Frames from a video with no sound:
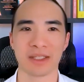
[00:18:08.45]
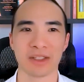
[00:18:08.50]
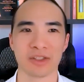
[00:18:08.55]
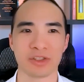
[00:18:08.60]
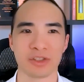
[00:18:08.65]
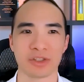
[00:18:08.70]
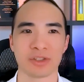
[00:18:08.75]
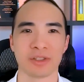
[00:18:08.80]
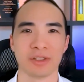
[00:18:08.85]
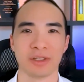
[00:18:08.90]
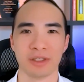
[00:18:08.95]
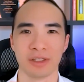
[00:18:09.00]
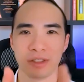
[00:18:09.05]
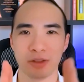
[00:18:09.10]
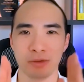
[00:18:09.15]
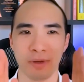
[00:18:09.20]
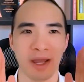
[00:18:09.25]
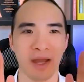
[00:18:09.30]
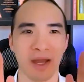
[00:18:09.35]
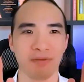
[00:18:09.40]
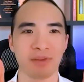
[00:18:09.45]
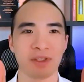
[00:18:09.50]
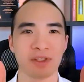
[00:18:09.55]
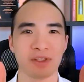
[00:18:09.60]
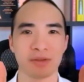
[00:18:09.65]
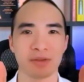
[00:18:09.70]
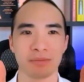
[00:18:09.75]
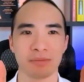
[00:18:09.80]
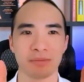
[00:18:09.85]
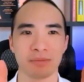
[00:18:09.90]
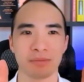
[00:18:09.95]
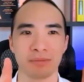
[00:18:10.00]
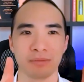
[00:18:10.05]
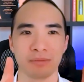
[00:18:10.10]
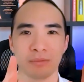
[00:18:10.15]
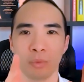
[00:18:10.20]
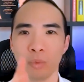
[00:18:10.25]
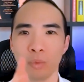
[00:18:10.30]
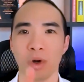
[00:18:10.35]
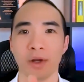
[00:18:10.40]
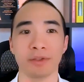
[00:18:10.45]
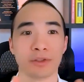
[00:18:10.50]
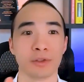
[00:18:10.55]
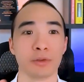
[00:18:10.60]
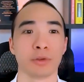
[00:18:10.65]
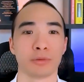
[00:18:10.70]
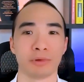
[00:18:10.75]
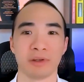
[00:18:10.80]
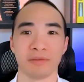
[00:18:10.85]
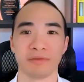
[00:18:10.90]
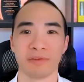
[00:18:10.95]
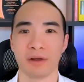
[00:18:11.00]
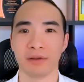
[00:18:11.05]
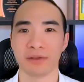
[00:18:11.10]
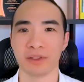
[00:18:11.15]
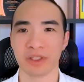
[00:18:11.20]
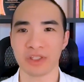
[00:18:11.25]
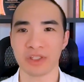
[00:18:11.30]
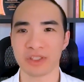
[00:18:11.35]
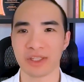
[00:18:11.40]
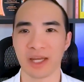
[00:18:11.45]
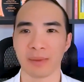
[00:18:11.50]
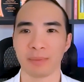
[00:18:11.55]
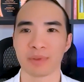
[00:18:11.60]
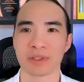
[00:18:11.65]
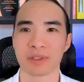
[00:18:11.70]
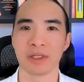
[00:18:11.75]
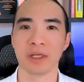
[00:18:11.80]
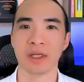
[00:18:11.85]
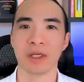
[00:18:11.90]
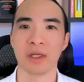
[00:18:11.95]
It's just you have this 1, 2, 3, follow these steps.